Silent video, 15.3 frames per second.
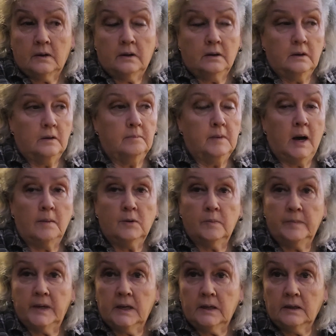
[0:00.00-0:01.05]
Mama
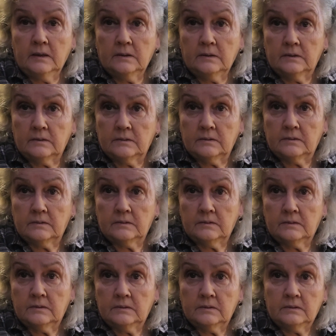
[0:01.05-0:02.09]
Mia
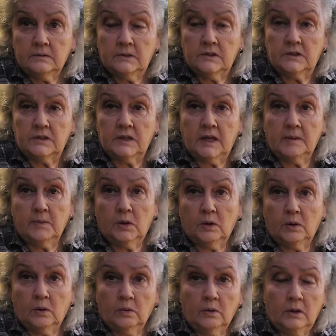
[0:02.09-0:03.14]
is the name of
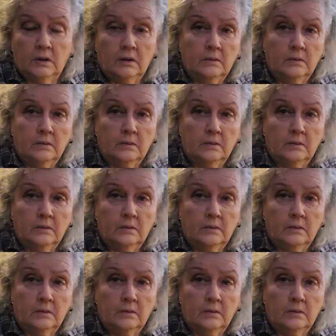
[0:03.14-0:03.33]
her